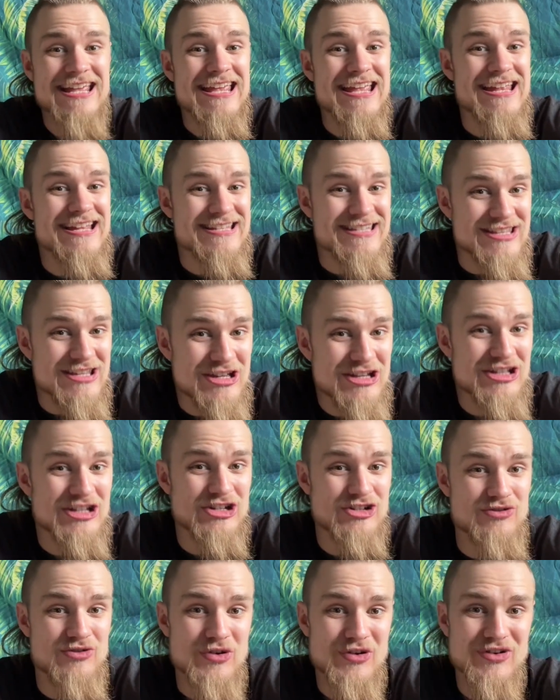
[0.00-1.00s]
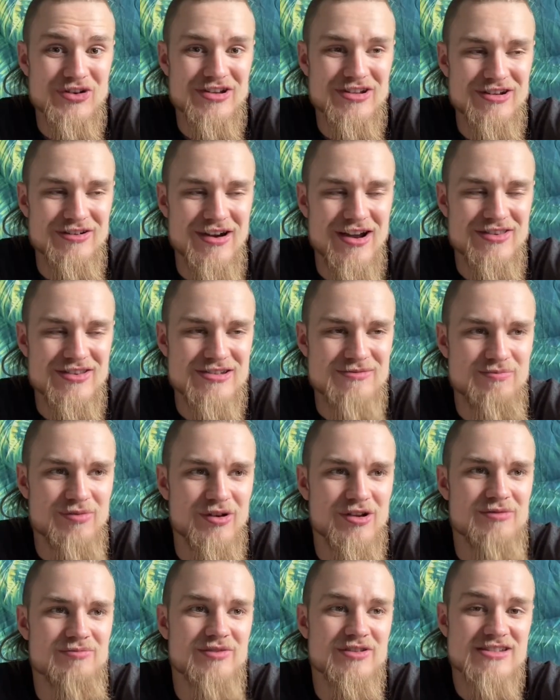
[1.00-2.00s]
into the early Turonian around this
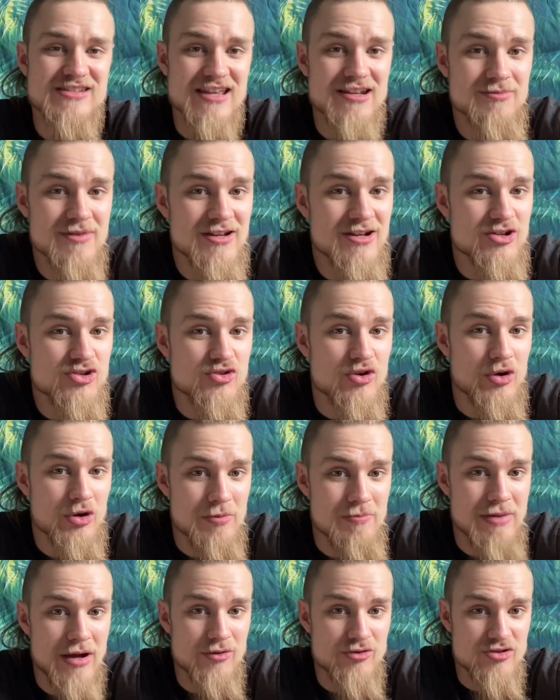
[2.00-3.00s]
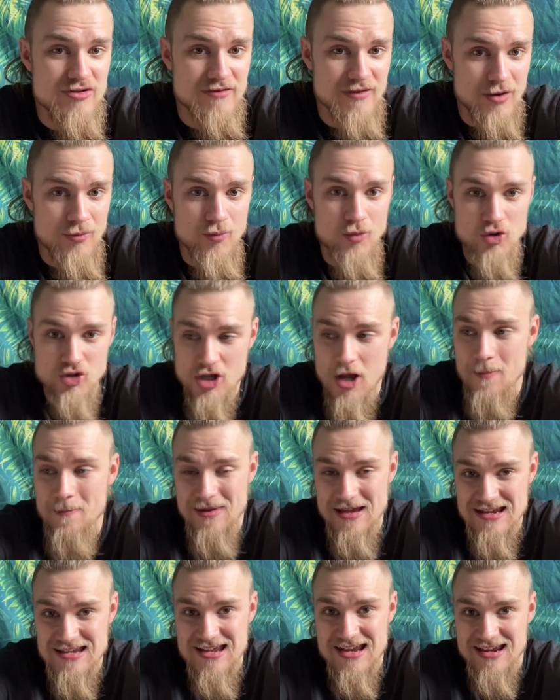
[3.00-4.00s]
point, but the Cenomanian-Turonian boundary event was a
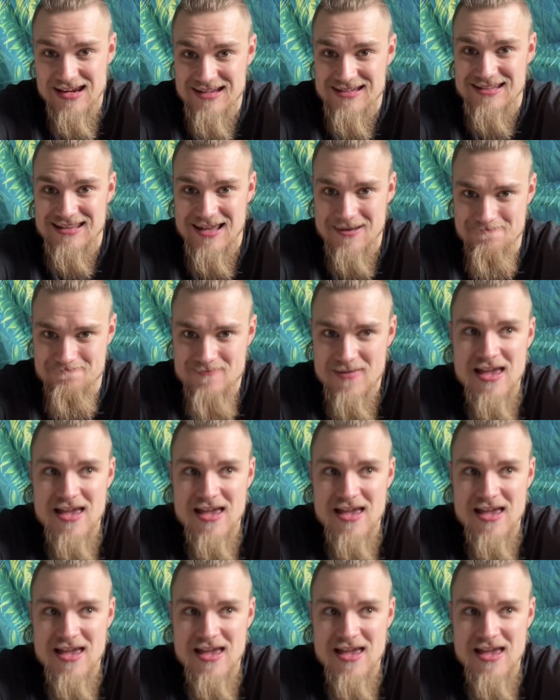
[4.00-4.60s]
big kicker to them.